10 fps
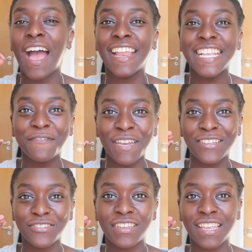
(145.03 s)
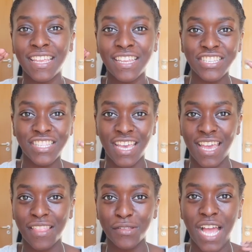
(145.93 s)
And it's funny because on each
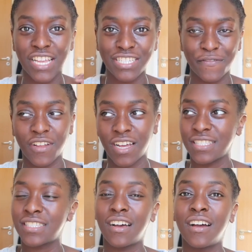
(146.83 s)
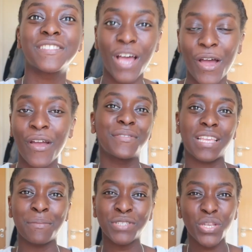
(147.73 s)
thing there's actually a different answer. So I was
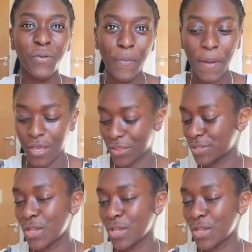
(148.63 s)
like, let me just do one for both.